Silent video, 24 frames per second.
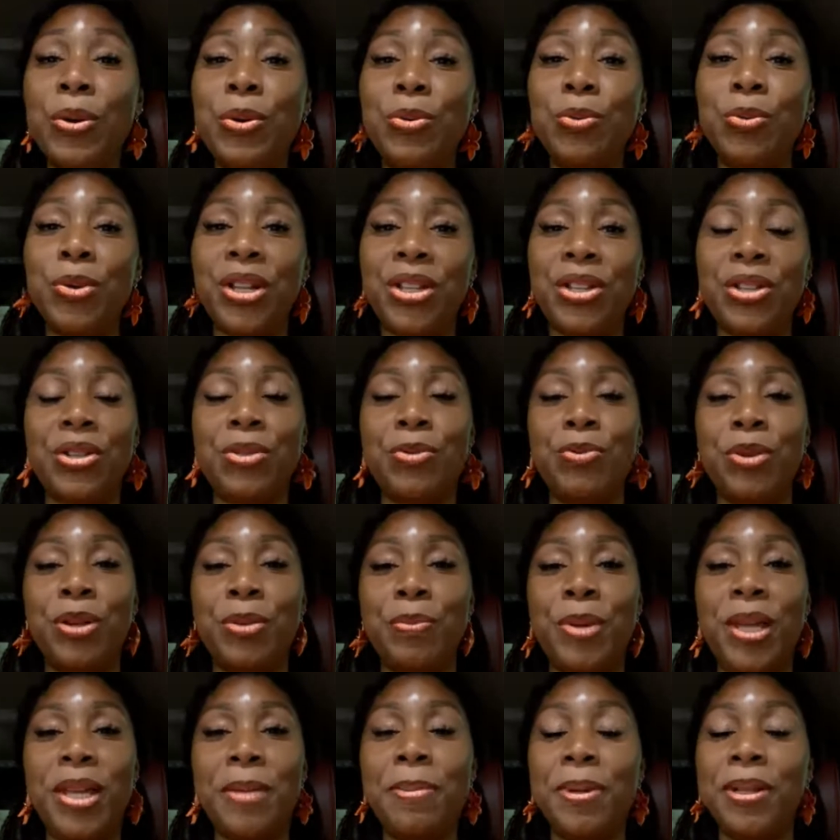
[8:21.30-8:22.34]
when
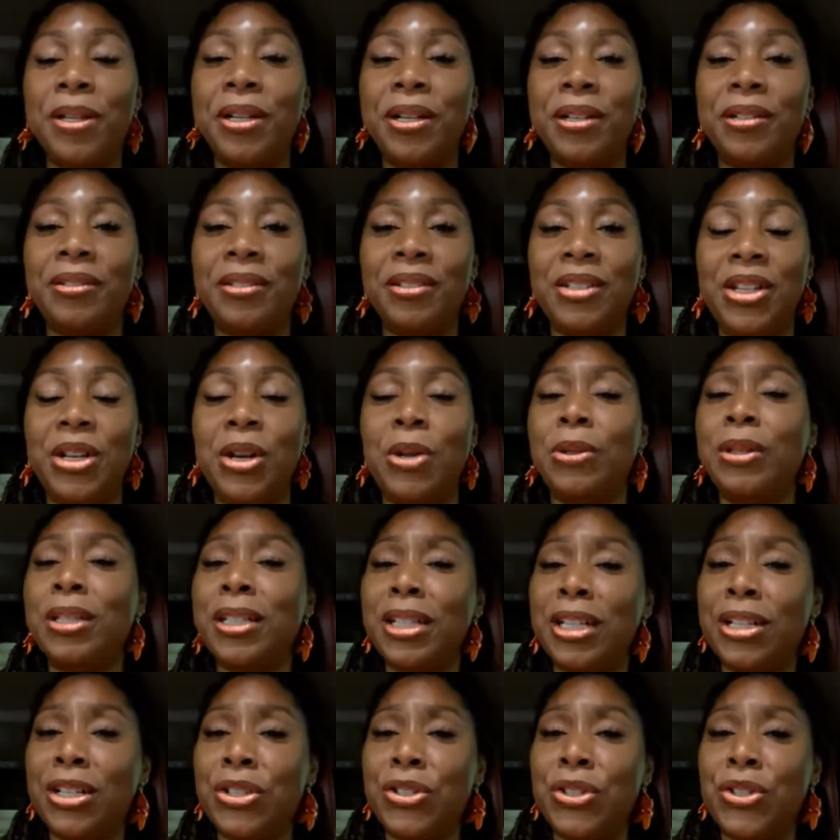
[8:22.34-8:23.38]
people are,
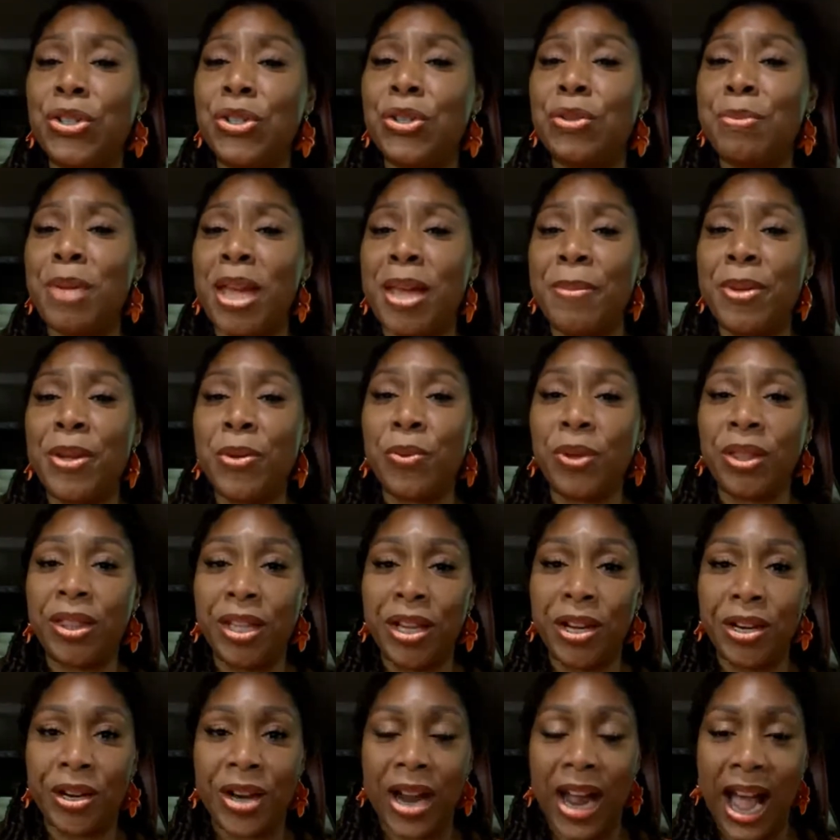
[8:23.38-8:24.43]
looking at you maybe with
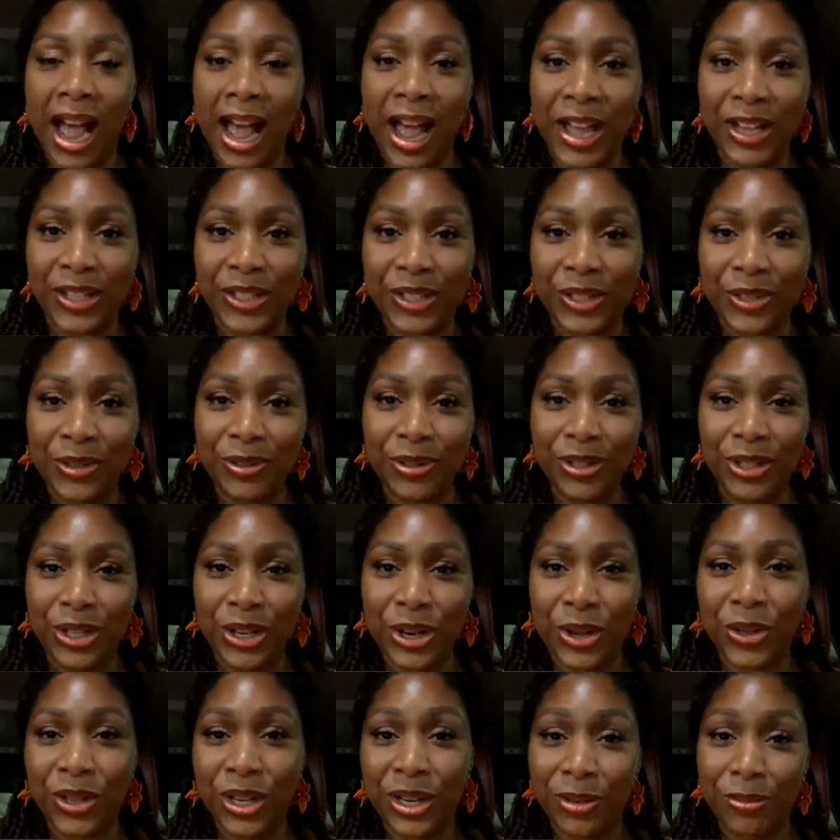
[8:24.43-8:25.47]
their eyes,
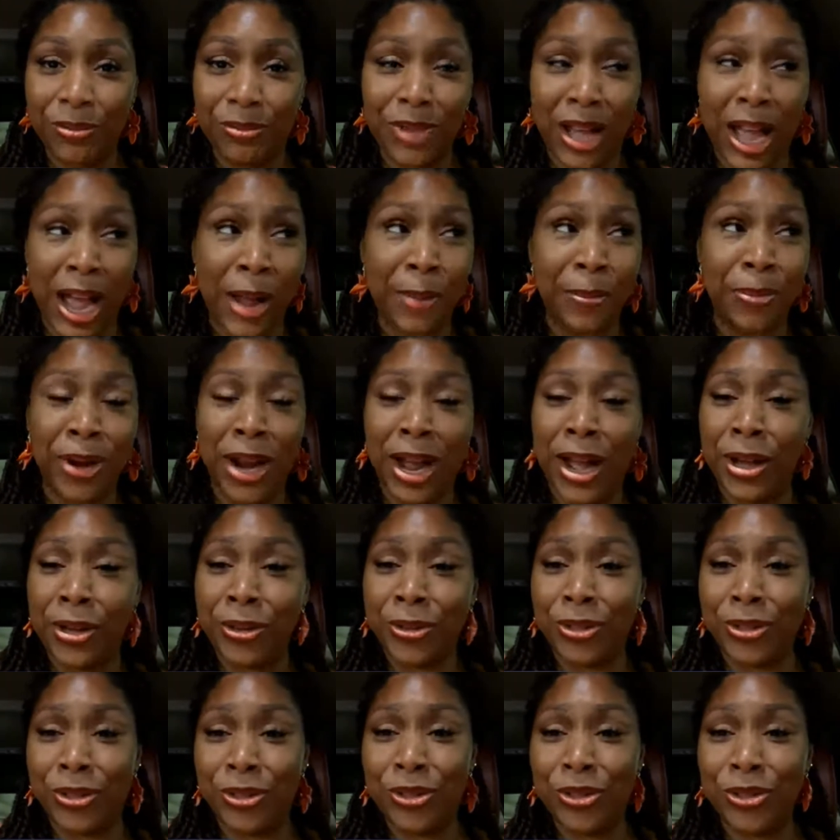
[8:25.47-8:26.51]
their
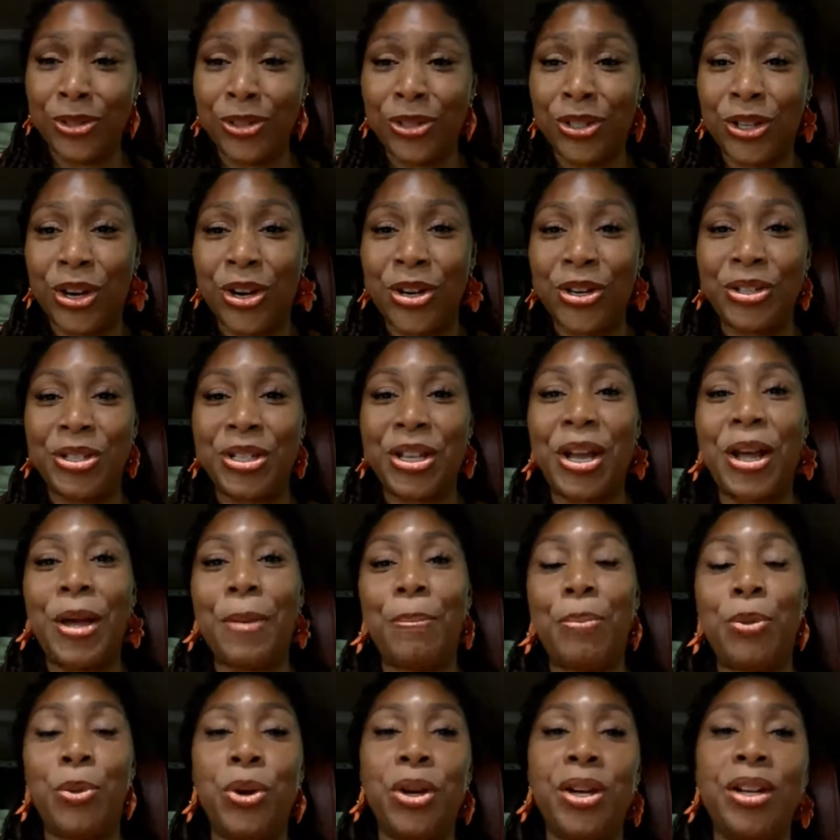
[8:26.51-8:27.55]
eyebrows turned up,
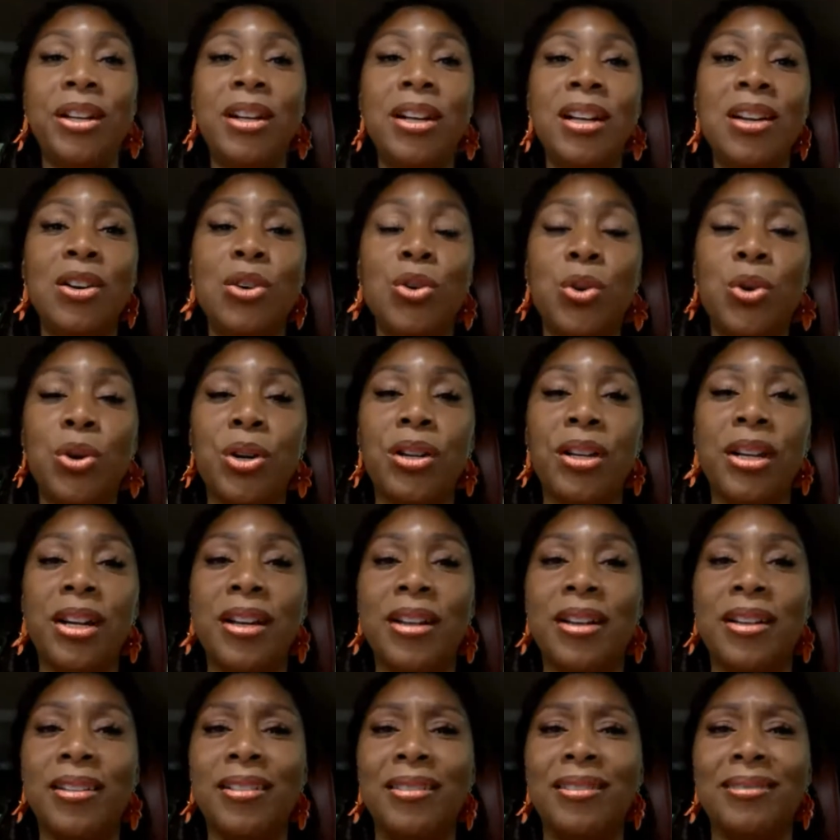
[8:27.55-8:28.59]
or
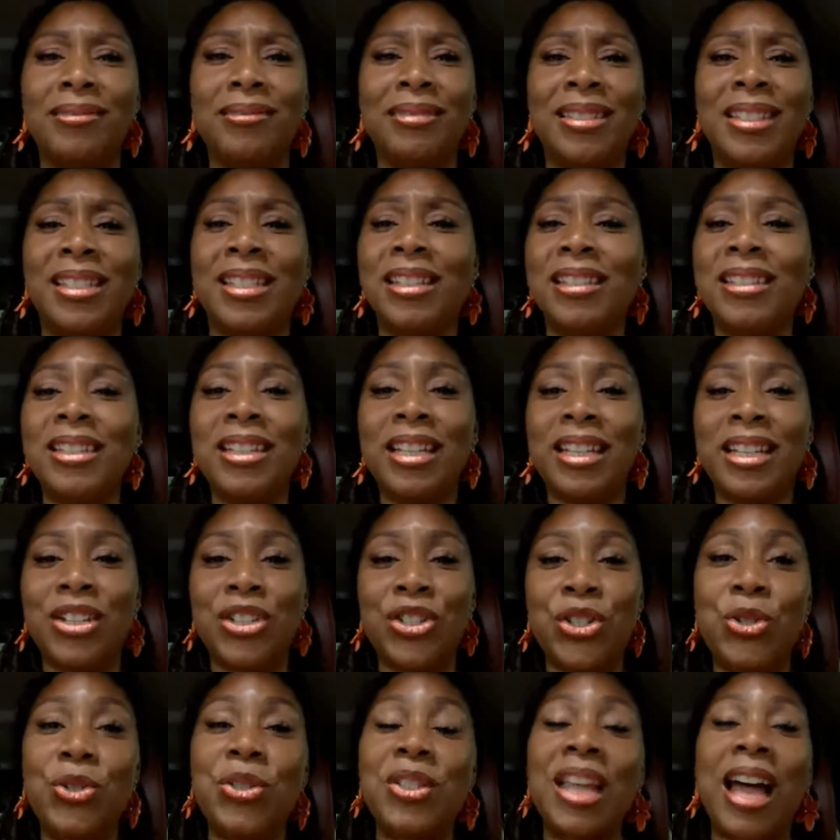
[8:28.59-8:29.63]
looking
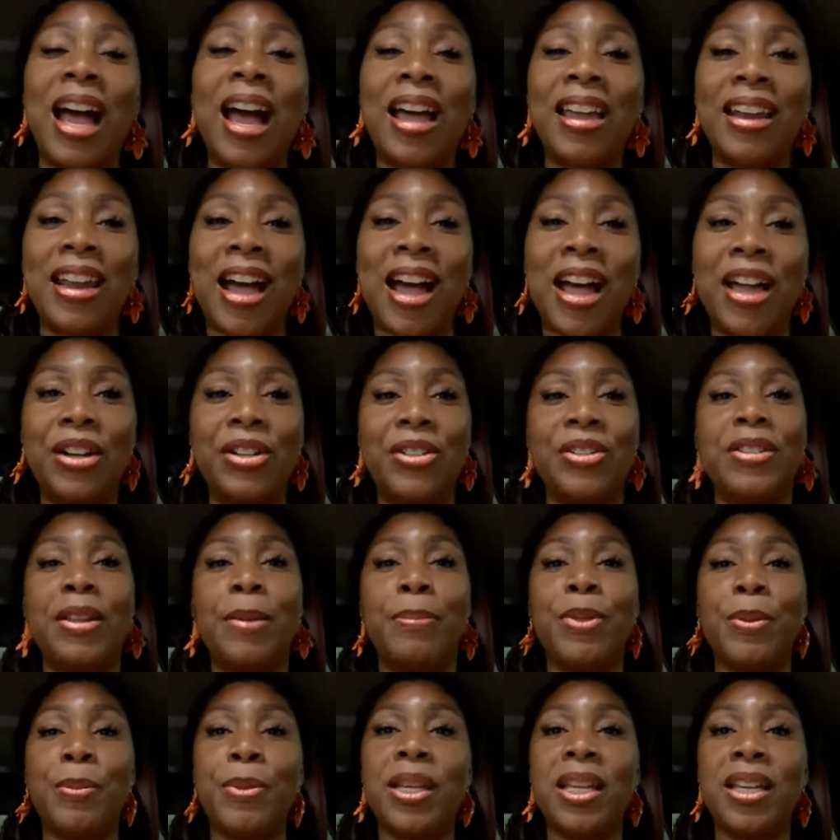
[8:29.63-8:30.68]
at you side-eyed or
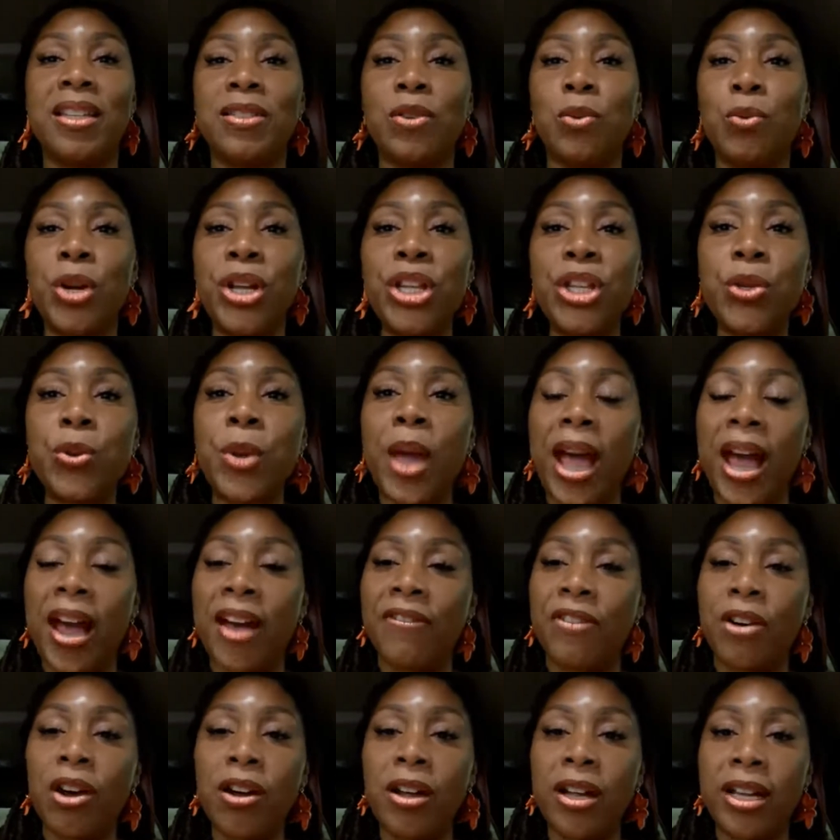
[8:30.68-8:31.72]
something because of what you
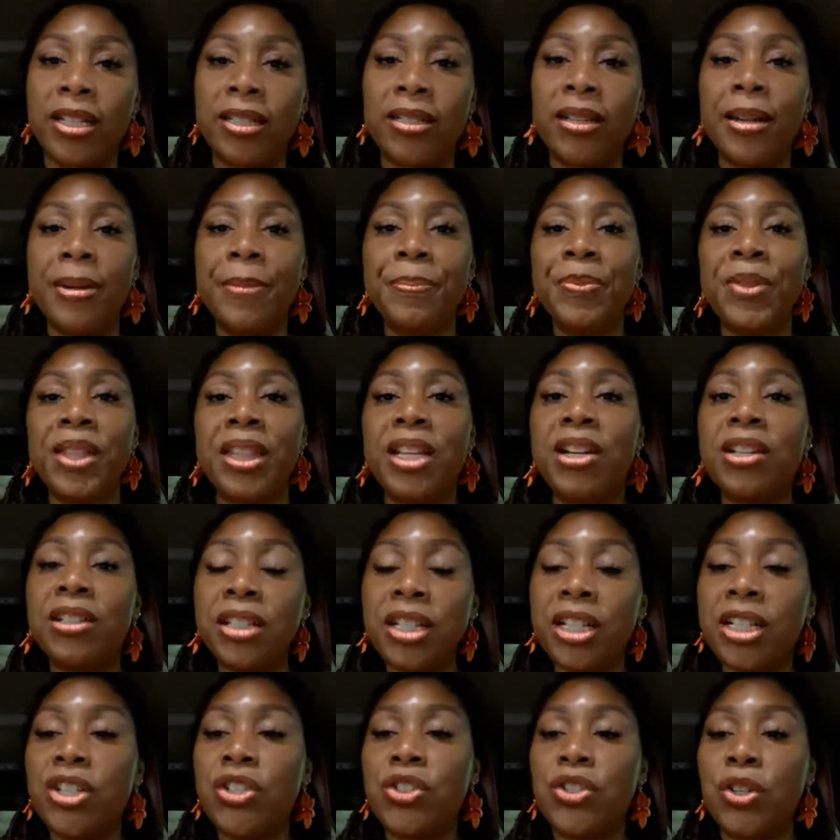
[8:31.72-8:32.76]
have on. They're
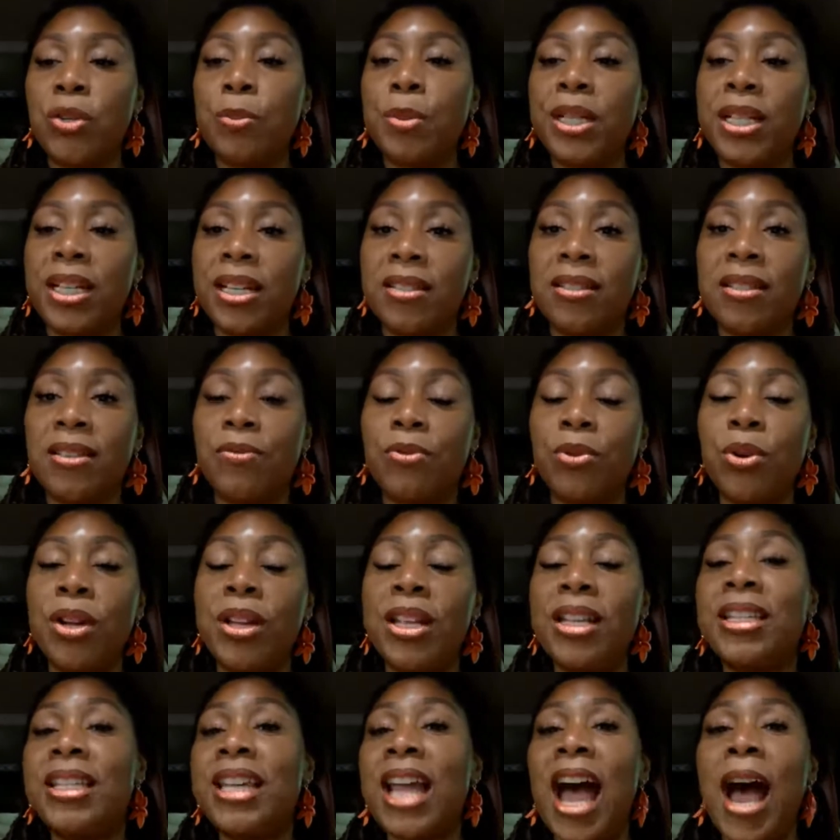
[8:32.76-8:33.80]
looking at you because of,
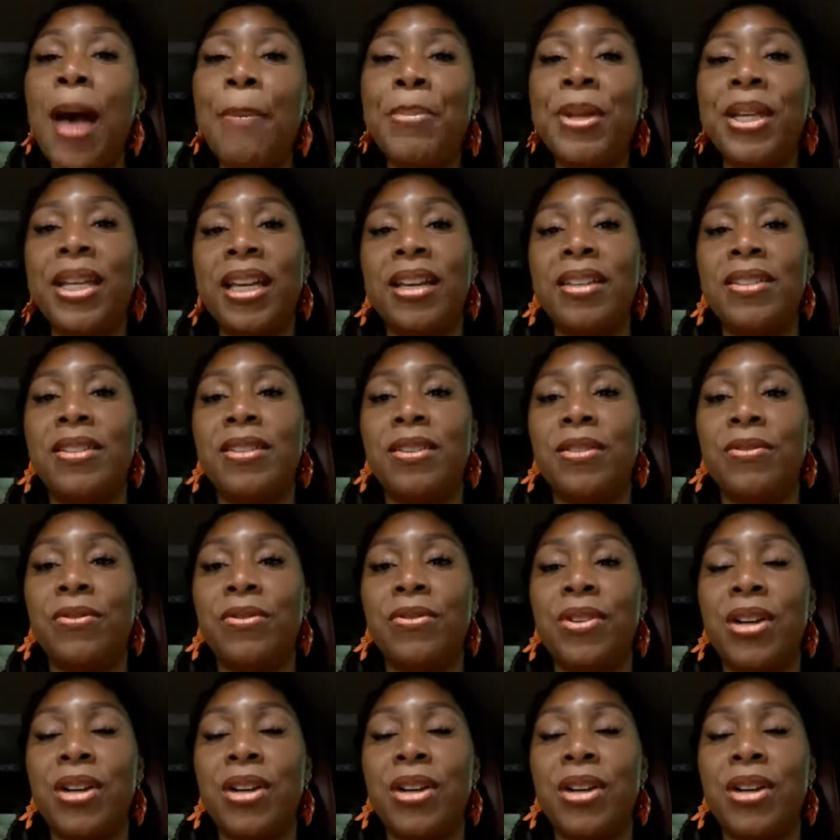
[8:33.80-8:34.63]
not because of